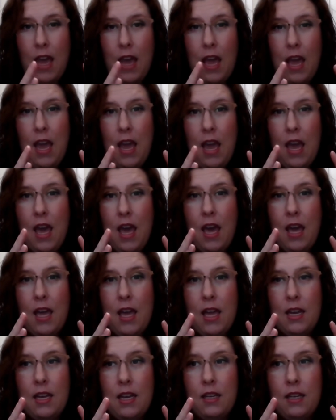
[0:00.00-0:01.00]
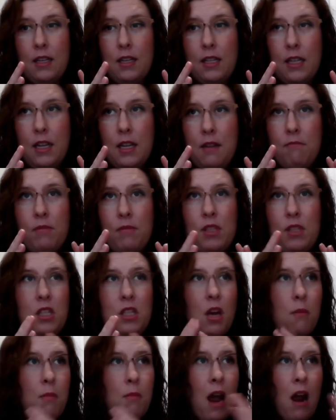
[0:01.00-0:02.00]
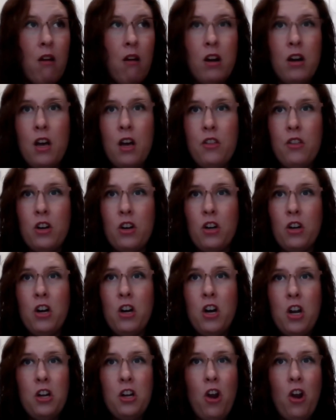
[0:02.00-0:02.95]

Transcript: And somehow or another,